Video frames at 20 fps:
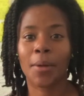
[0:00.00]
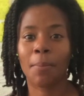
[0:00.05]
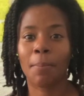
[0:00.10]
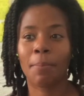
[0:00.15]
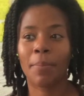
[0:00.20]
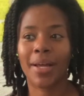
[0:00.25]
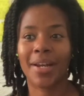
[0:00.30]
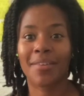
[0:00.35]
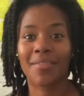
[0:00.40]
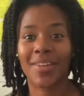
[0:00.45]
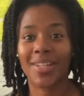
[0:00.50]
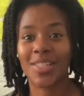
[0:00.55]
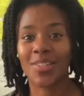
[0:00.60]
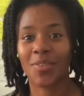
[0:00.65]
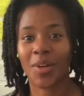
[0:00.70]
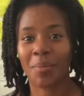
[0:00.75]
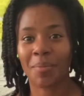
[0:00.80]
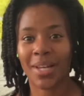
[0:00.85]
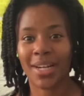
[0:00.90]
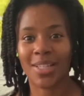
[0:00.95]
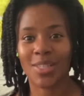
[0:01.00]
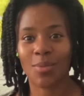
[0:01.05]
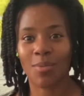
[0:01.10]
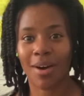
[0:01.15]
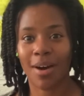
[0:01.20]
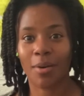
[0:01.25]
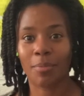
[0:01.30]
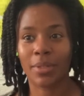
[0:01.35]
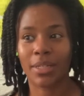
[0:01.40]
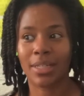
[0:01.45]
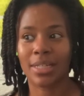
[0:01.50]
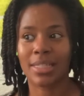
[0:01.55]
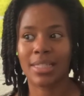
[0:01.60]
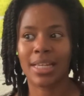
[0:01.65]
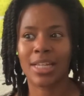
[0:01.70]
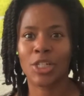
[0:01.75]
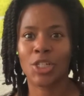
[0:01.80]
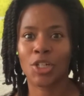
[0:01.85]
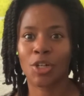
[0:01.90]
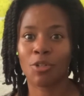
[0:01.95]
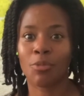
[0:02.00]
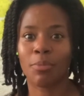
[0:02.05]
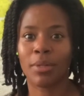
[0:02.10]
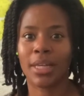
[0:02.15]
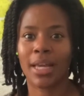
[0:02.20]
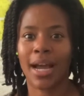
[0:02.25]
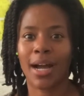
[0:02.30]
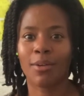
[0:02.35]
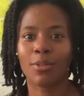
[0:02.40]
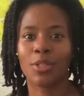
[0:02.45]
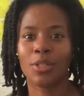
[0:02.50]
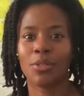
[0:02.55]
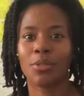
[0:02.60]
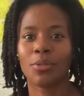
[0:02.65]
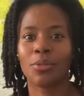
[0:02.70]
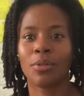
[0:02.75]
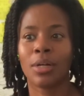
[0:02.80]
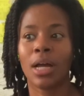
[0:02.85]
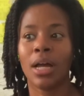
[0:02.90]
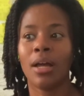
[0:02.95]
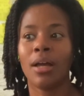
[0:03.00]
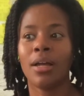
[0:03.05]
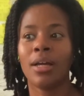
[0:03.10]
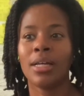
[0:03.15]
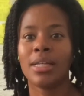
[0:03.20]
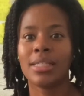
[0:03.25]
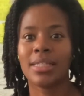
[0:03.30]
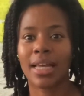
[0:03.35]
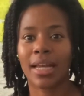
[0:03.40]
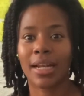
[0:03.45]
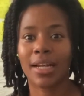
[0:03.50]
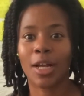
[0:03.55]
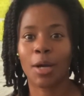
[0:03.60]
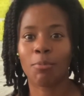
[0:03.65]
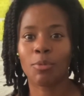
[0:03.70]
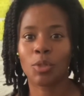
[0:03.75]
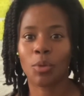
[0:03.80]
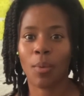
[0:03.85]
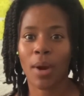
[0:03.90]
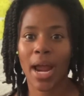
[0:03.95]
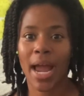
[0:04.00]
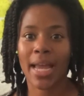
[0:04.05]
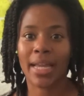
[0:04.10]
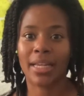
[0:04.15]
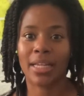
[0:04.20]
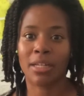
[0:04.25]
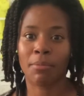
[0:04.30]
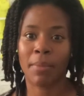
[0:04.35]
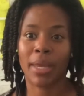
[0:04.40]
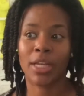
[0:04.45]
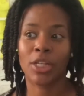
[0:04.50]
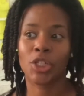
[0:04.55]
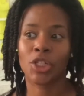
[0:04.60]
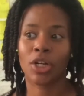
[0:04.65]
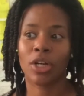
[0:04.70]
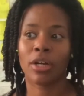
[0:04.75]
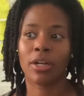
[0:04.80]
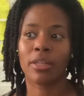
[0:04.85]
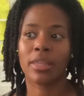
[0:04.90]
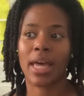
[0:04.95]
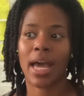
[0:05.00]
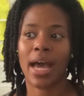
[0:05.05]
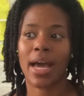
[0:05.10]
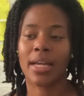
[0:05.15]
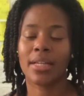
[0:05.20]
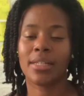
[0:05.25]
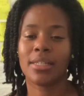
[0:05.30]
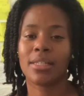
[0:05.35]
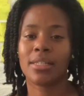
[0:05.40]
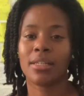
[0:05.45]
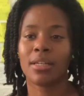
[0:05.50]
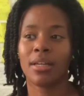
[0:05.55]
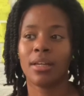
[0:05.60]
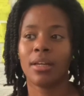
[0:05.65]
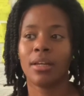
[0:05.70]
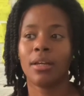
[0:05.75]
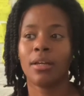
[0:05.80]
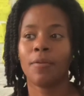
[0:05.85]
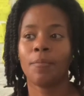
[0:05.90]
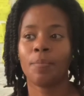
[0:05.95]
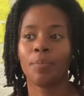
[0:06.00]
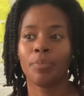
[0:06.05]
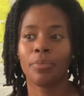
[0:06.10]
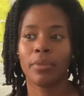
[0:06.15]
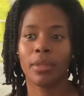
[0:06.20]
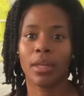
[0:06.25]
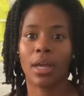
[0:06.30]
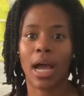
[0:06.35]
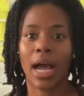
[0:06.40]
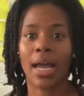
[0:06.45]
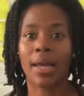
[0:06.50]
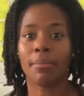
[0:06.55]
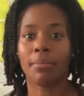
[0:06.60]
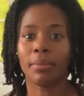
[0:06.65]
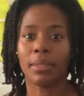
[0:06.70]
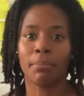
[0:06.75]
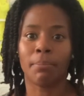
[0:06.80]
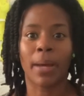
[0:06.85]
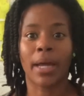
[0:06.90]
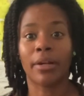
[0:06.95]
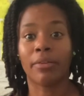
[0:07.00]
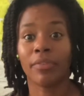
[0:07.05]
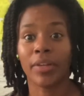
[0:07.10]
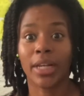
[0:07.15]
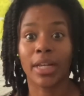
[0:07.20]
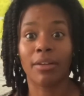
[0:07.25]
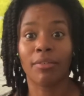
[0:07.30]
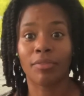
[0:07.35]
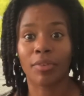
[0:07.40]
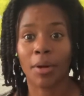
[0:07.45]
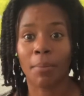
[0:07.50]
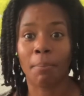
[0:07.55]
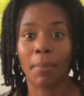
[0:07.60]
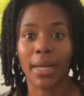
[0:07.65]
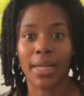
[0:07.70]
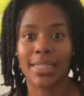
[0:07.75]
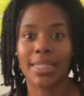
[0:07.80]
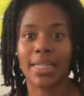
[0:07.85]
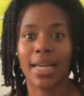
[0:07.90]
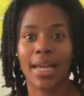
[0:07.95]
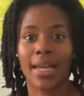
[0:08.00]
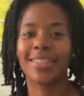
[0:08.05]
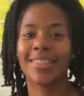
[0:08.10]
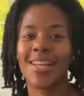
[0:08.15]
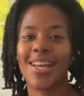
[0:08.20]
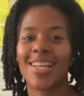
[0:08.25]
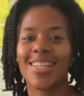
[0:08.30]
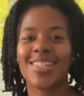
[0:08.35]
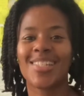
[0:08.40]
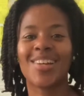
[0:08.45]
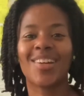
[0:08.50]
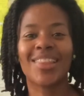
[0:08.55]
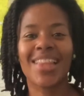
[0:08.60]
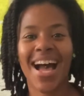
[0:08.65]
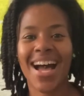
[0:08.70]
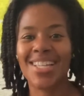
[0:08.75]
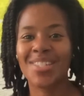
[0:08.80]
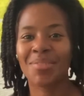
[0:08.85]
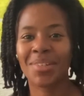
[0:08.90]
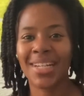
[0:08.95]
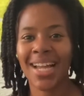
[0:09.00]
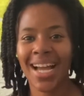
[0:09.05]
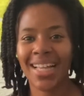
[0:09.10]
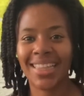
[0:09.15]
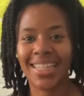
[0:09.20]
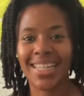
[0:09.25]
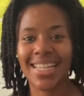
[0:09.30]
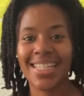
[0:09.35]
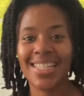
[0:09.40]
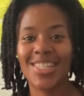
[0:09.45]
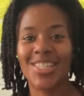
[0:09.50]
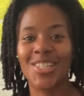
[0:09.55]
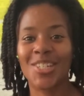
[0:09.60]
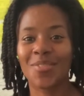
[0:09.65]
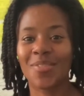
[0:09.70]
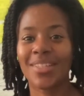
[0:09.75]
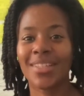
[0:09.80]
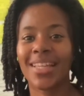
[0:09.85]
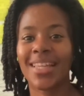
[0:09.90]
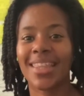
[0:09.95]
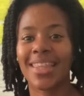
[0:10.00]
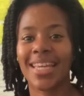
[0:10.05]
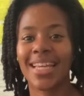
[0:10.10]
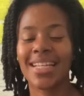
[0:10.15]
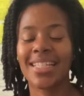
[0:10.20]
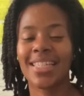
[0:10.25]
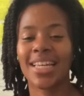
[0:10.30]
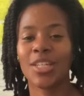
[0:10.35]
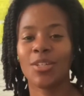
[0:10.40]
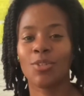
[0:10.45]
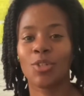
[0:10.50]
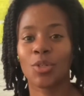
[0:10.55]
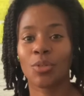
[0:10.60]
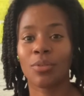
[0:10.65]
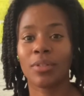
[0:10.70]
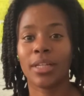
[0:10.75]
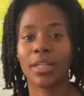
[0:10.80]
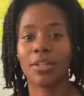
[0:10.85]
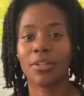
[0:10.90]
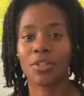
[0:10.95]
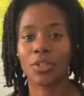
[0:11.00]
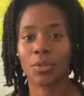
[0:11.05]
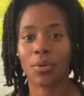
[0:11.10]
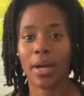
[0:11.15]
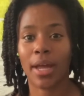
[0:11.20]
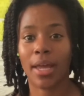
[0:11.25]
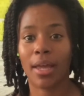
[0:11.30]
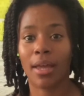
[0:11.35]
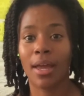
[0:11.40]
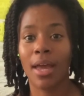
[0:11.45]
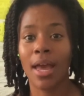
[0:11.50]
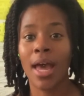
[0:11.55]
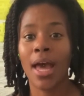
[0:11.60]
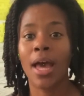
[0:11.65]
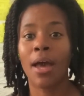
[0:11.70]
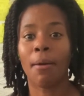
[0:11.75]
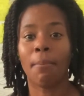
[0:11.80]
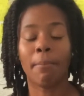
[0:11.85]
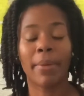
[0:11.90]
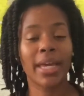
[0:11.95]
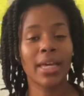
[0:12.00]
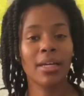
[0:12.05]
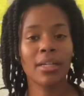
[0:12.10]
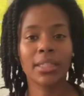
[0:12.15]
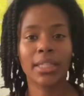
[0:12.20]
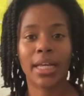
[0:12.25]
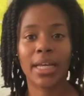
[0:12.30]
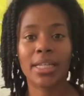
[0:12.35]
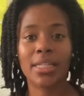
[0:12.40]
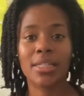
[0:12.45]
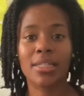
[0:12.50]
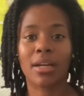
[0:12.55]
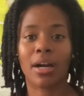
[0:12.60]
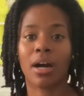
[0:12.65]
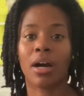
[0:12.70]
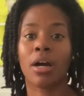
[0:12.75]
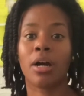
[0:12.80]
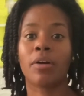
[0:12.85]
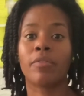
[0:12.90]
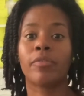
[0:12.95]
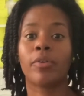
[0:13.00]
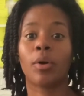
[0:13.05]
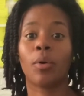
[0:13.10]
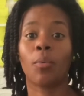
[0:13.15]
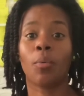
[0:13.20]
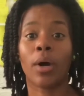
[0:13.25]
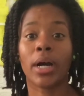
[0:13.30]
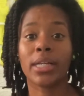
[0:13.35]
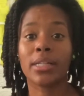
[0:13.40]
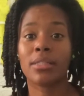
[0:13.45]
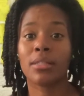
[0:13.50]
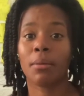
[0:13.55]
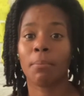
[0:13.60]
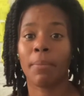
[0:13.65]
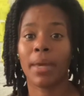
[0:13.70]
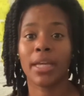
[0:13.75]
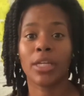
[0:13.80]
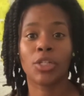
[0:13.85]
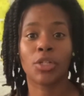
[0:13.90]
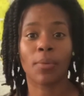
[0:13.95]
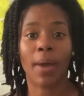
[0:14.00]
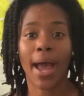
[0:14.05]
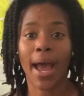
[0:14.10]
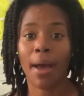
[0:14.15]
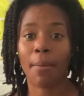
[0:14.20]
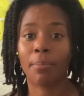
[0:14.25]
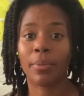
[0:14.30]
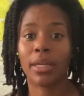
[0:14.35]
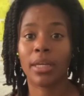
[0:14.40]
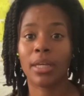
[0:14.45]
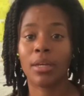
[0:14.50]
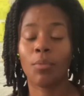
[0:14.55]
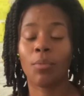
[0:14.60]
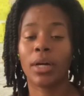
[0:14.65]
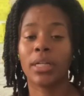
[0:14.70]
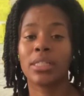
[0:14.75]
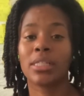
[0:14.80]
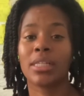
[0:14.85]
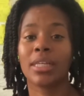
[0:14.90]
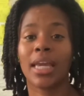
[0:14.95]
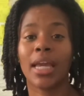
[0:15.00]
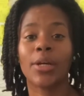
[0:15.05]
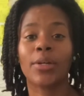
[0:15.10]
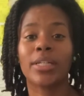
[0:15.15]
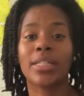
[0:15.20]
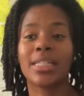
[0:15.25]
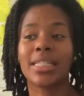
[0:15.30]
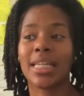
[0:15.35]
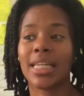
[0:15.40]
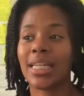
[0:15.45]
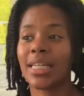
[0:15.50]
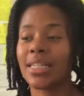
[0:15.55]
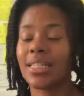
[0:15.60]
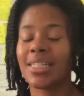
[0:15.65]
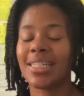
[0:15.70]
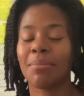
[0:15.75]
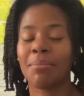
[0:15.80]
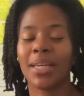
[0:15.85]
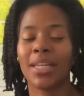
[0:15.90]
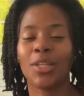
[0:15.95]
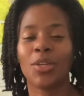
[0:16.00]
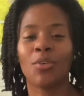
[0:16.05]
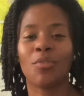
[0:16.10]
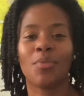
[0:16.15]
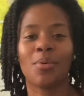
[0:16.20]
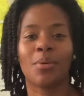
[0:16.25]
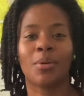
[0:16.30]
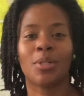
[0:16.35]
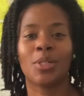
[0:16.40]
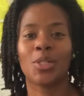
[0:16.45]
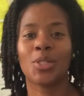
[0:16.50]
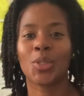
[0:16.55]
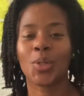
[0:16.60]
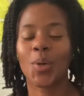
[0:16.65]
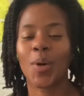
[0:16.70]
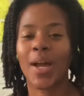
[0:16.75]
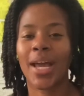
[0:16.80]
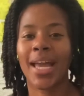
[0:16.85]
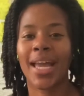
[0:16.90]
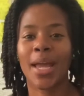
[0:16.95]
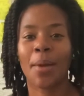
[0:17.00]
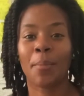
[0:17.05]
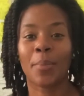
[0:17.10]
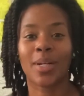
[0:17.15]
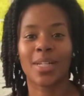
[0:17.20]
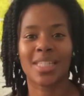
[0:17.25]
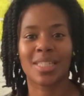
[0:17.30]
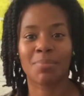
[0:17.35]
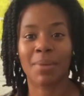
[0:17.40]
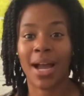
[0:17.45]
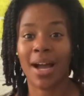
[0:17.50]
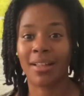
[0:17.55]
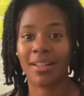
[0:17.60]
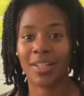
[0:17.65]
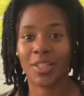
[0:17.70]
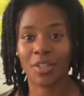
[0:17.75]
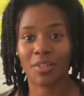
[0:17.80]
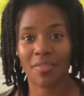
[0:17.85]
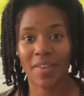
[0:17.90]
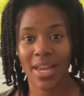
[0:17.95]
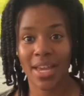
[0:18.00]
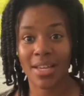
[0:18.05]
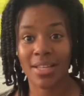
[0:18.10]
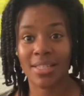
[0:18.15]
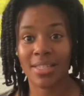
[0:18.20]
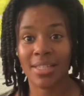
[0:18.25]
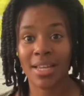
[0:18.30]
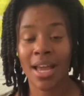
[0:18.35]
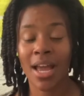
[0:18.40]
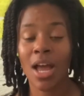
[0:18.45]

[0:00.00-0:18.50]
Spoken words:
benefits from it as well, because they showed me how to set it up to where I can make sure that I'm benefiting from my site. So last but not least, doing the things that you truly enjoy. Make a list of what makes you happy, what's guaranteed to make you feel joy and put a smile on your face.